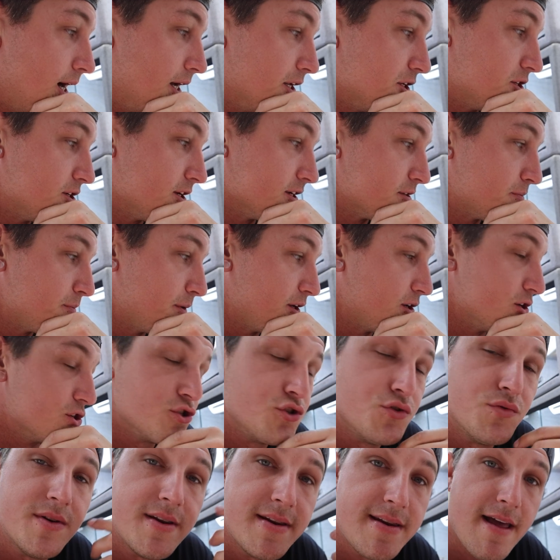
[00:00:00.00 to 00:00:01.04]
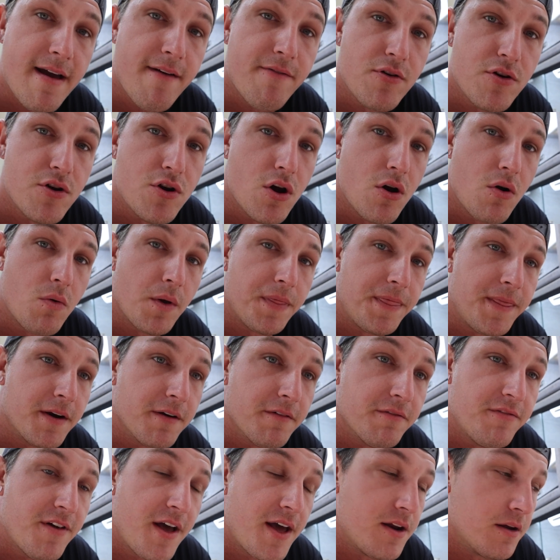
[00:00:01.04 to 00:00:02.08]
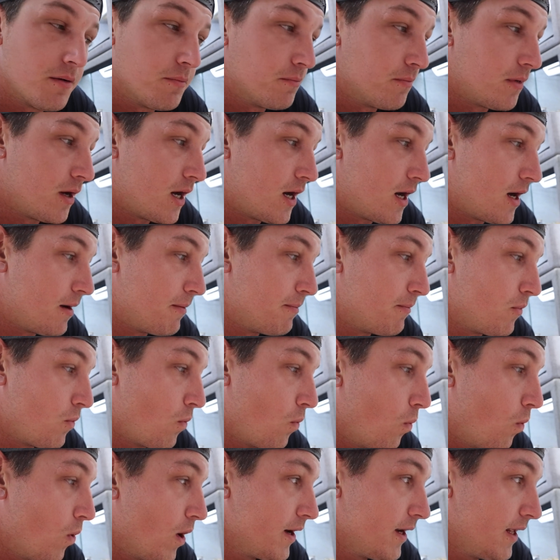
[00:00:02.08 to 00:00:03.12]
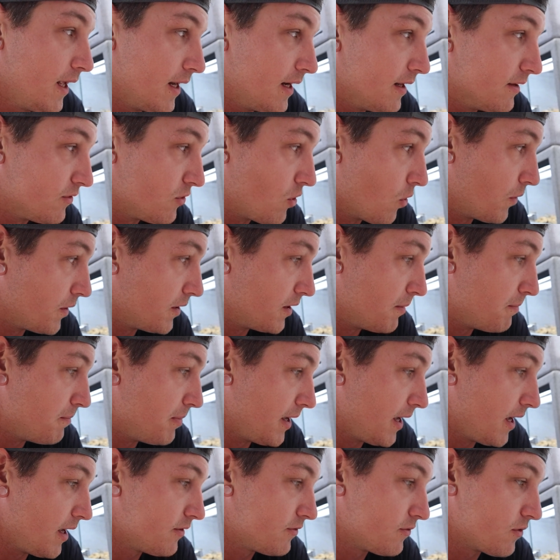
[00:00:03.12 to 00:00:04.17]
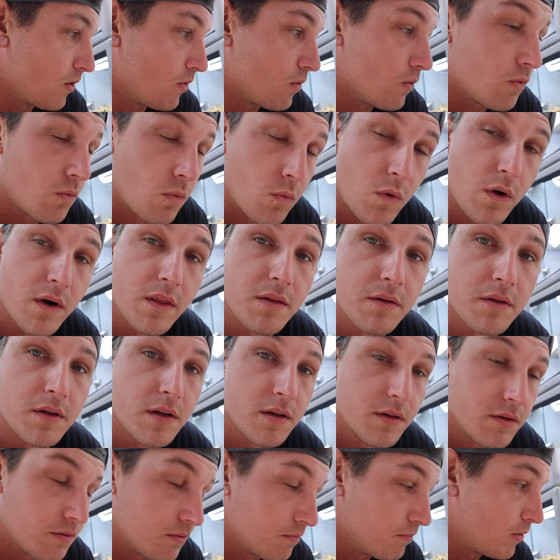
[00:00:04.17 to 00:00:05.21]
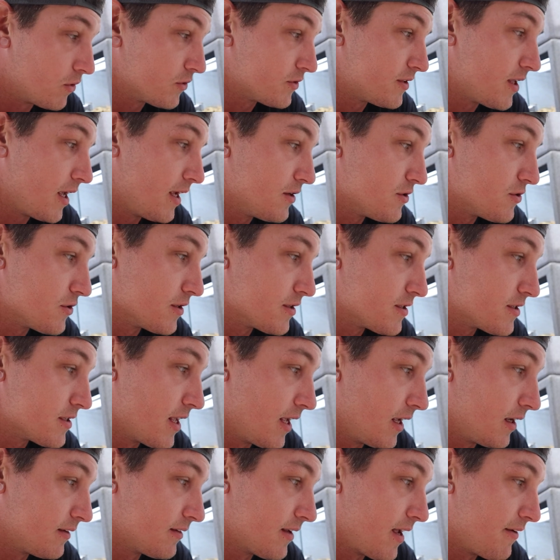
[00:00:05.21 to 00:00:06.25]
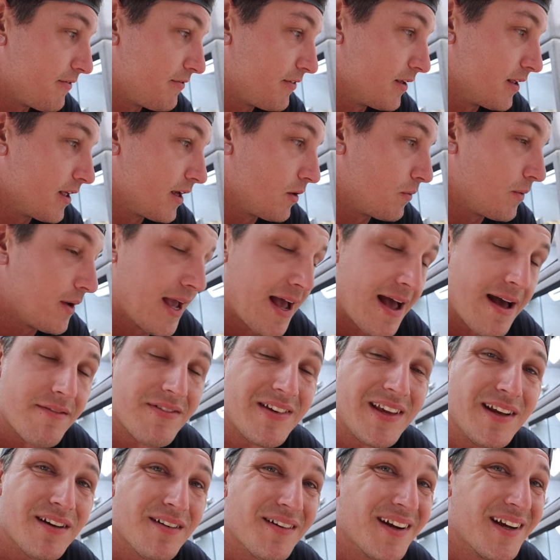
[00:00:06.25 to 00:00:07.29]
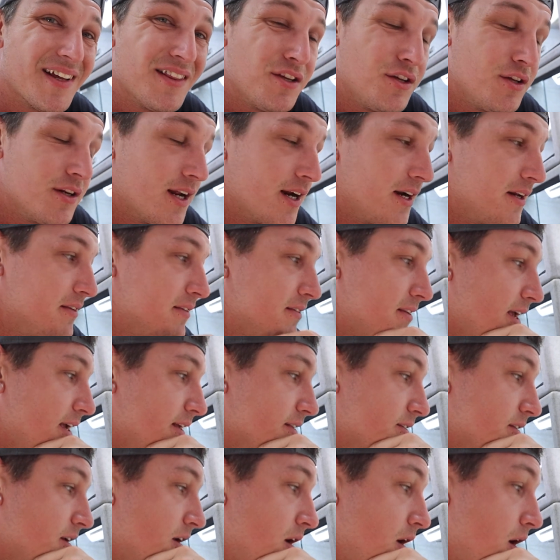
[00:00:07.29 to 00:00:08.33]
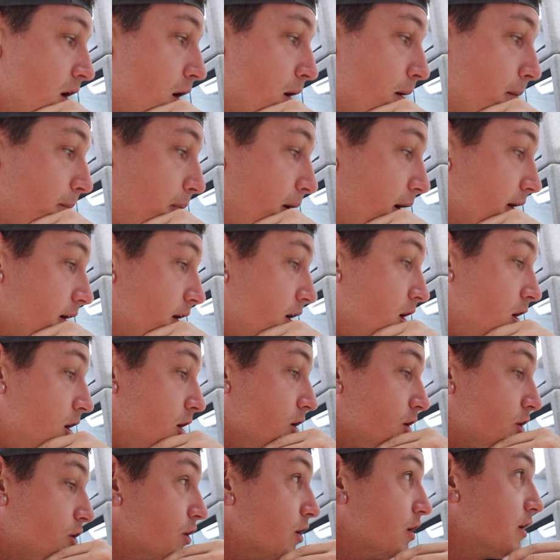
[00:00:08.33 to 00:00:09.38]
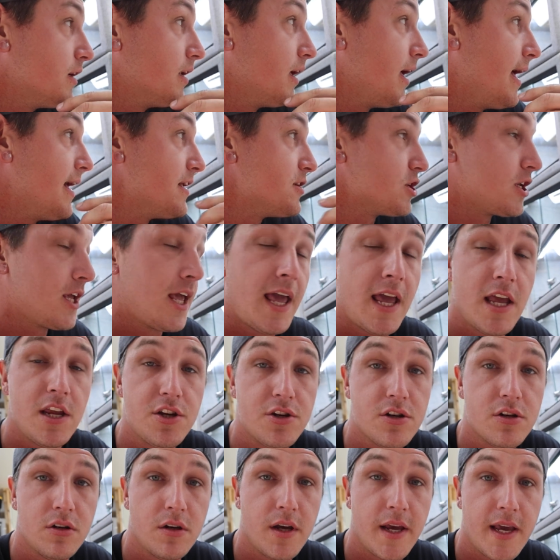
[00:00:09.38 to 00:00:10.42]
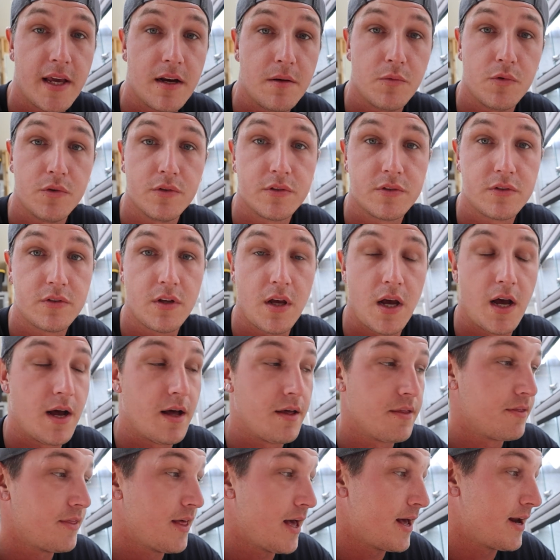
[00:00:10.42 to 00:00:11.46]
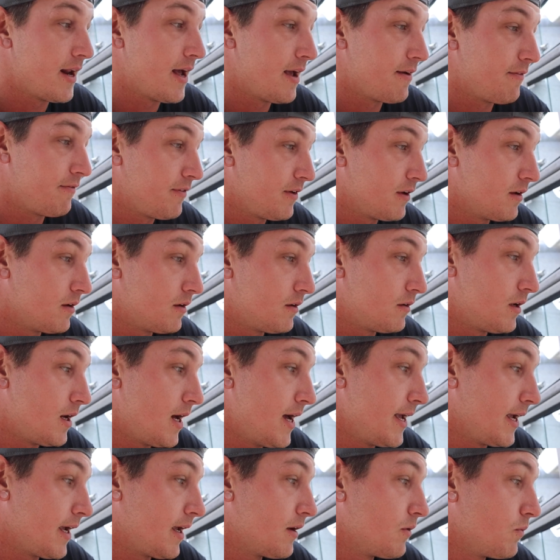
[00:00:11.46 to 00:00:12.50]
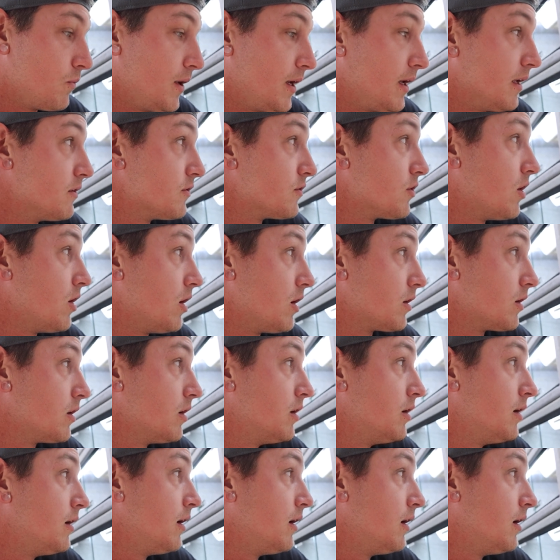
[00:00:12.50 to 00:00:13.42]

Just because you never know with their venom what it is going to be. So one of the most dangerous snakes I feel like we have here in the United States. But good educational animals that I feel like we can talk